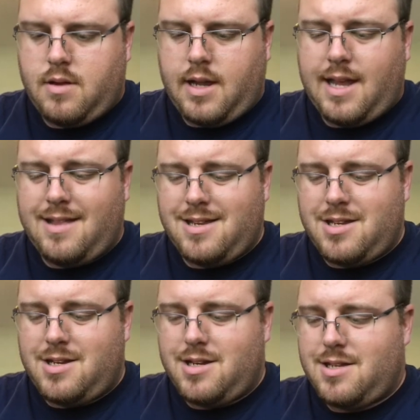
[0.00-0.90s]
Again, this
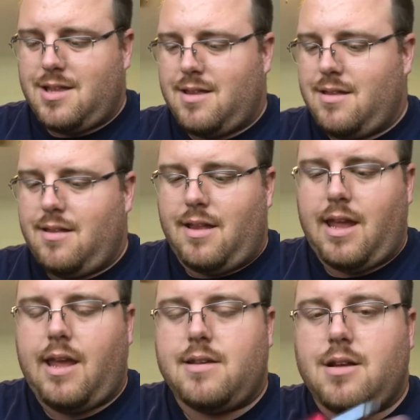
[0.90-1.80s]
is just
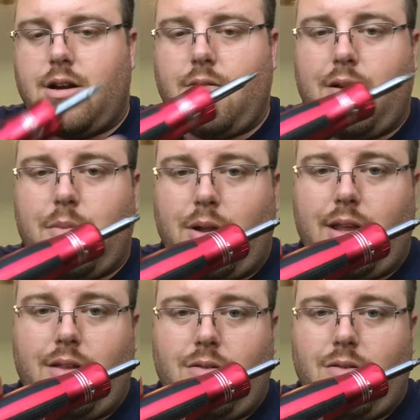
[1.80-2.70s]
Ace Hardware
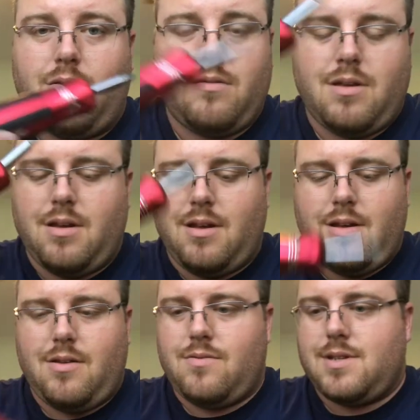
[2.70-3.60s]
multi-tool.
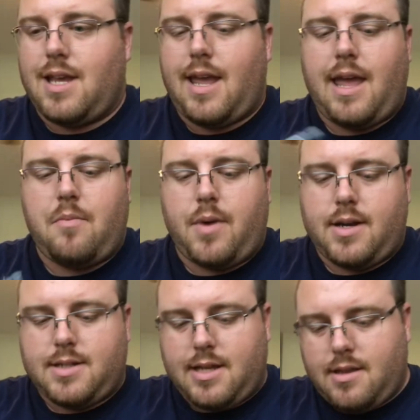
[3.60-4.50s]
It was like
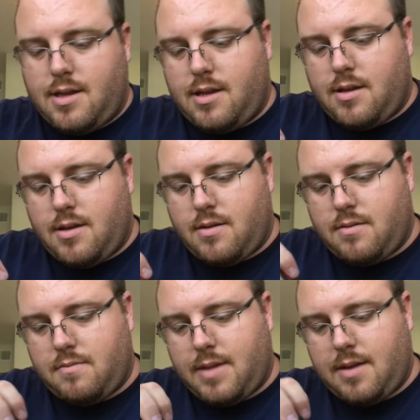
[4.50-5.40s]
$8, I think,
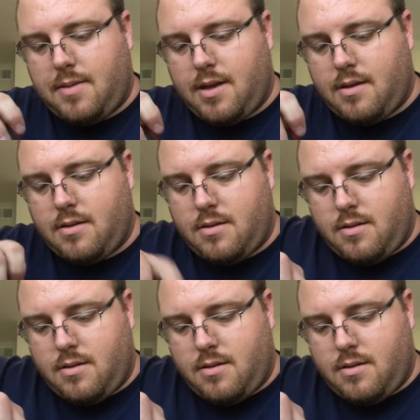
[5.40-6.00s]
maybe.